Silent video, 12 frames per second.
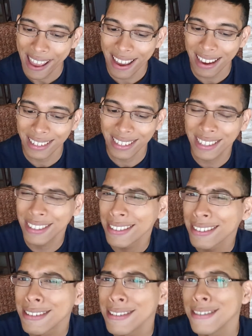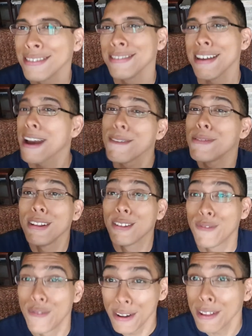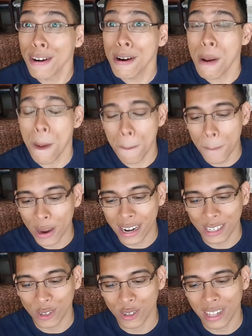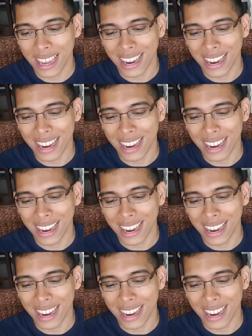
I can feel it's filler, but it's